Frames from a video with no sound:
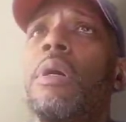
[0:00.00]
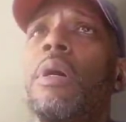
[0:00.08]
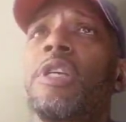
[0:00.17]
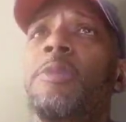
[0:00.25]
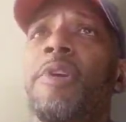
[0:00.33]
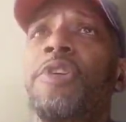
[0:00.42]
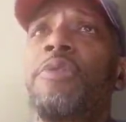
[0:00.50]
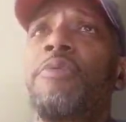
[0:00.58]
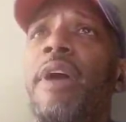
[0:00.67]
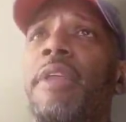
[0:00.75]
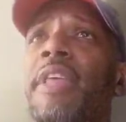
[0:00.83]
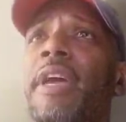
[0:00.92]
especially
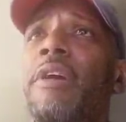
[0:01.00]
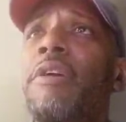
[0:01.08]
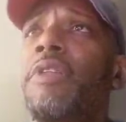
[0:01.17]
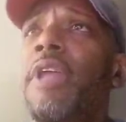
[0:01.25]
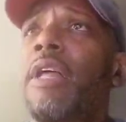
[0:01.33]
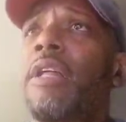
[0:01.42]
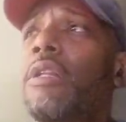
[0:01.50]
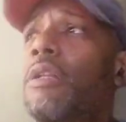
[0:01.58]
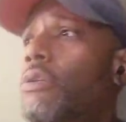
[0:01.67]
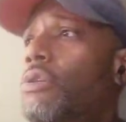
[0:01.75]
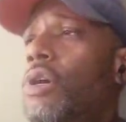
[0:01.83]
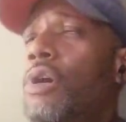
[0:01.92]
right there at that
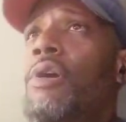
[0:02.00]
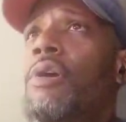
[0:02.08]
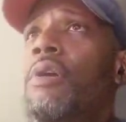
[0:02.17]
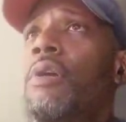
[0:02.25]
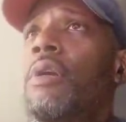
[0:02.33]
little turn.